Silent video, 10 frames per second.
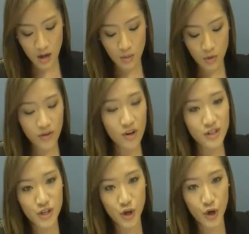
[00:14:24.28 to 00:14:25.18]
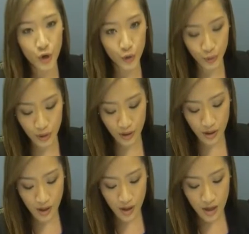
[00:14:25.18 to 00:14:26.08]
Moving on to the who.
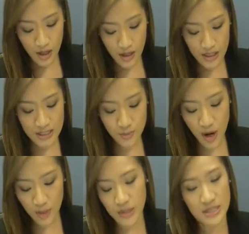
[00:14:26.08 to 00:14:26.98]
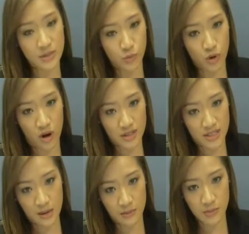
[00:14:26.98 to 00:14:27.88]
This might be a simple
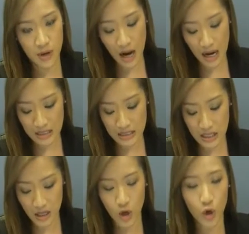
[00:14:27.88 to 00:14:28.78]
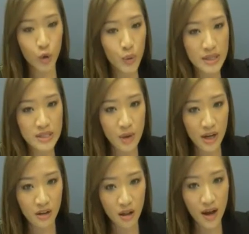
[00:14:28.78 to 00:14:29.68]
concept, but asking who is
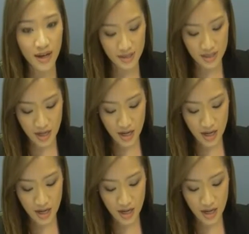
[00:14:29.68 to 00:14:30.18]
my client